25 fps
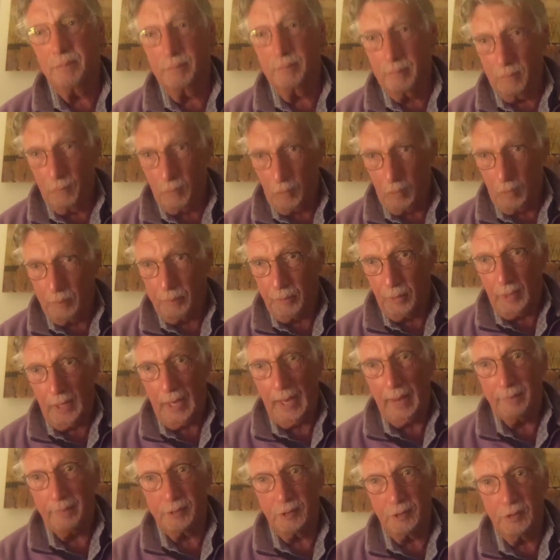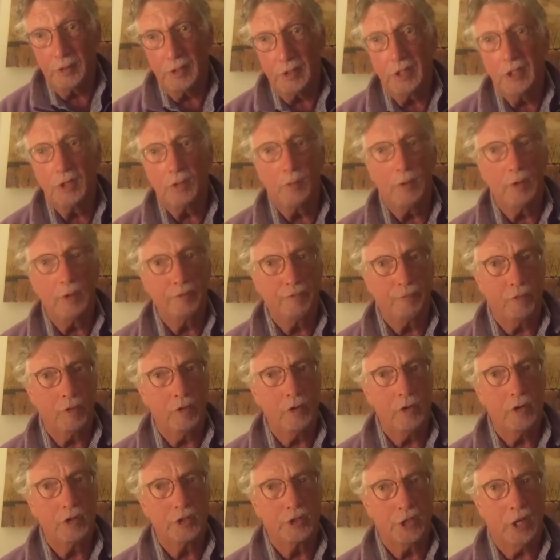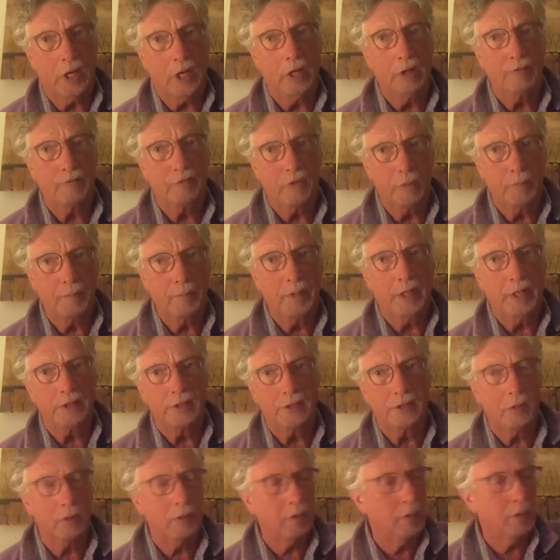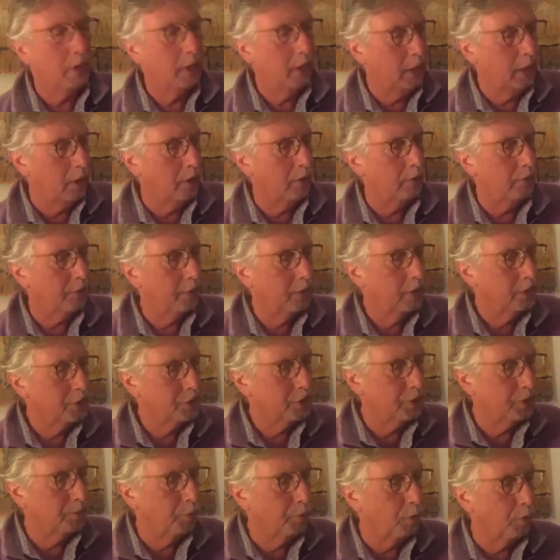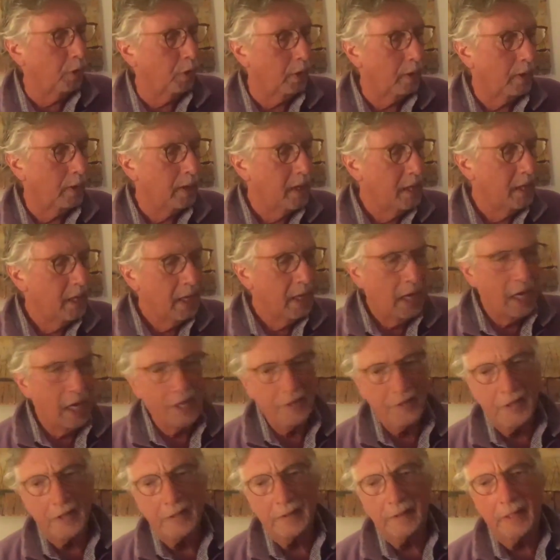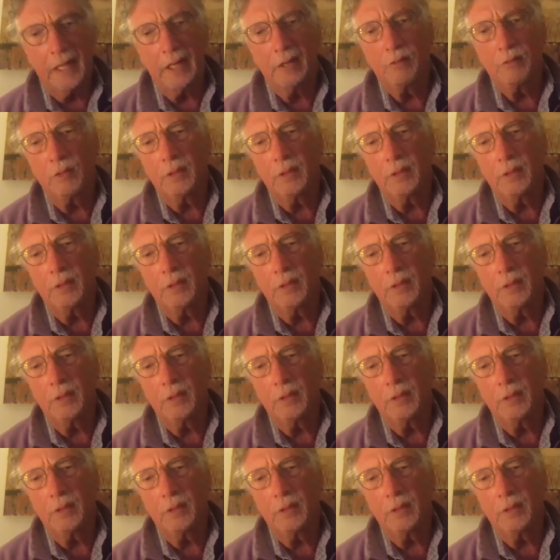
or perhaps you need to refer your child for mental health support. I think that really